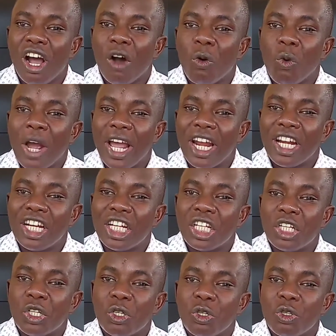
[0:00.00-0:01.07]
when
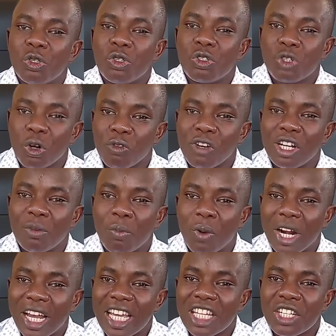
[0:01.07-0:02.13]
Torvald
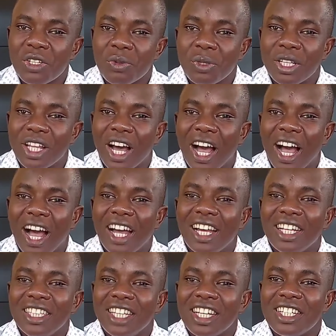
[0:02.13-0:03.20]
plays with her,
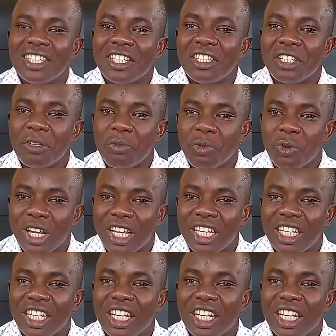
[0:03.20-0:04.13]
just the same way